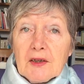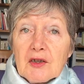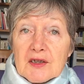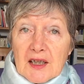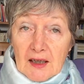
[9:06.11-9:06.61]

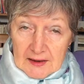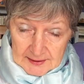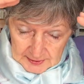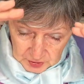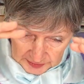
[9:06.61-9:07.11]
those are colors
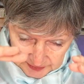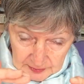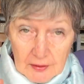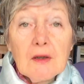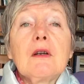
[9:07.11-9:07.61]
that
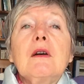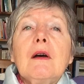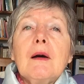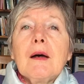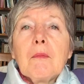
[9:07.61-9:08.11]
just
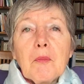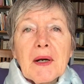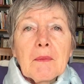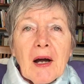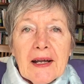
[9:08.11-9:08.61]

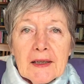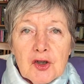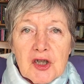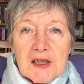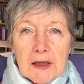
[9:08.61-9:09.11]
bring my
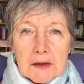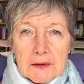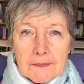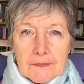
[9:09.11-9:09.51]
energy down.